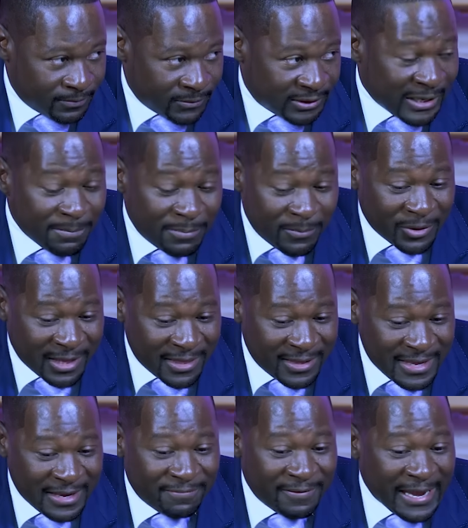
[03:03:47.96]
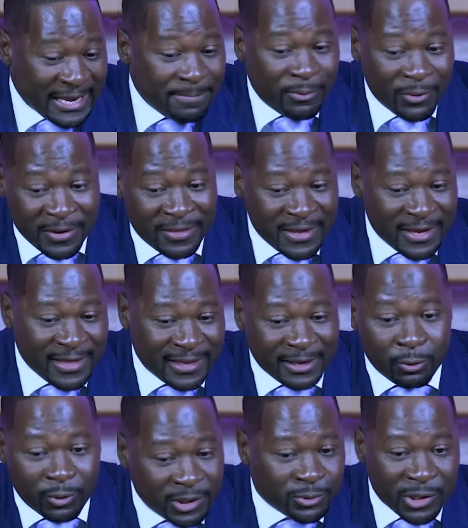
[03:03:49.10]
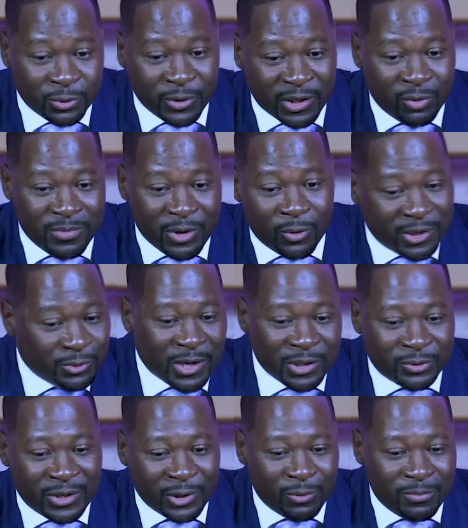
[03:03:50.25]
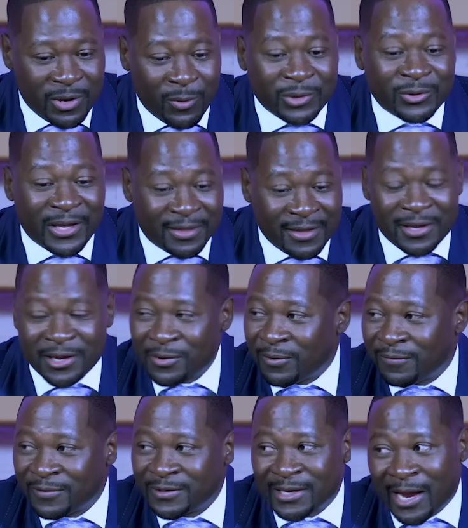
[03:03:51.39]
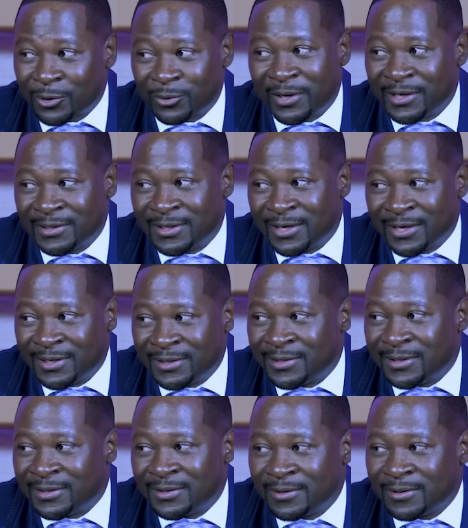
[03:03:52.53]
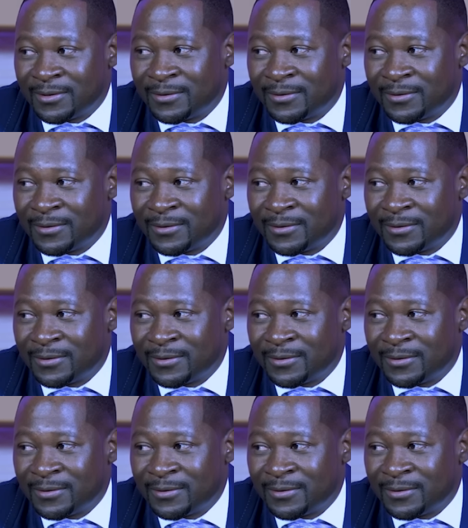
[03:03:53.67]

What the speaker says: Some people, they think if I keep on thinking that God is going to heal me, God is going to heal me, what you are thinking of is actually a disease.